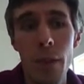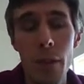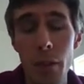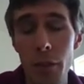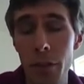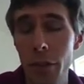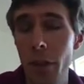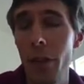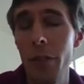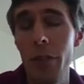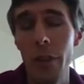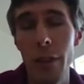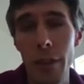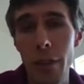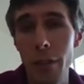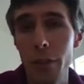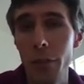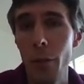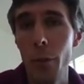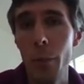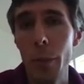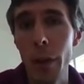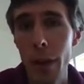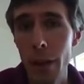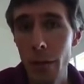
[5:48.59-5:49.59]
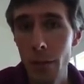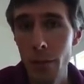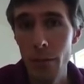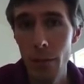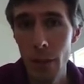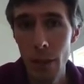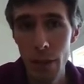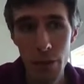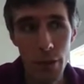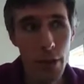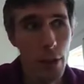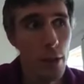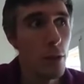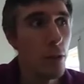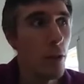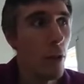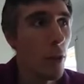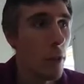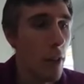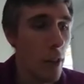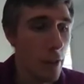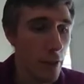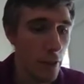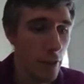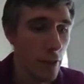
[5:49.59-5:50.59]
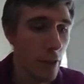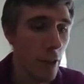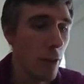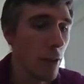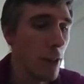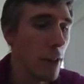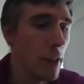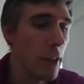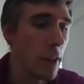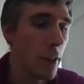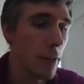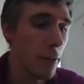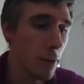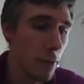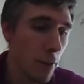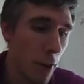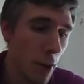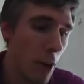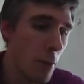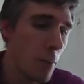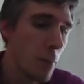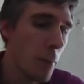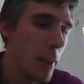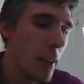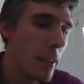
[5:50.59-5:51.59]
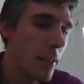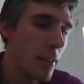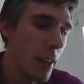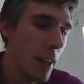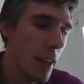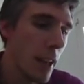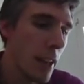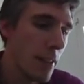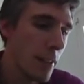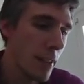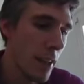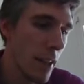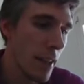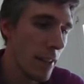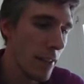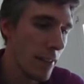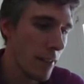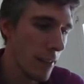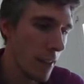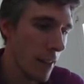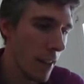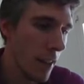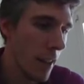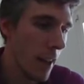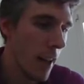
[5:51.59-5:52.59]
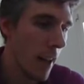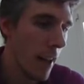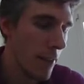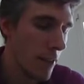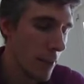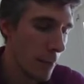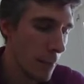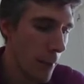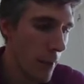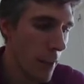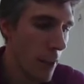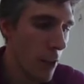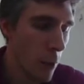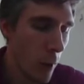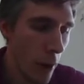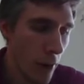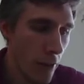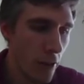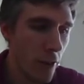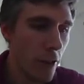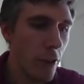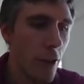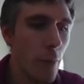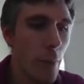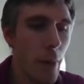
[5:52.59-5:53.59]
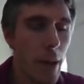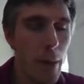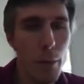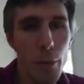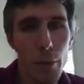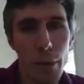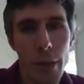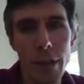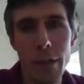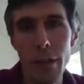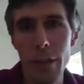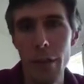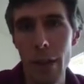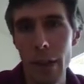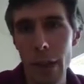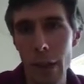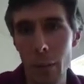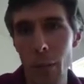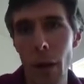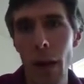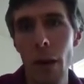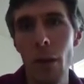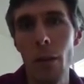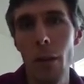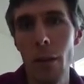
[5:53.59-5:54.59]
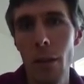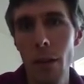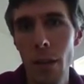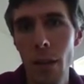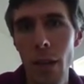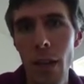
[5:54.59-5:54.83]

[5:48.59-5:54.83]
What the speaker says: discussing this topic. It's still not necessarily confirmed, but it's a big question that people need to think about,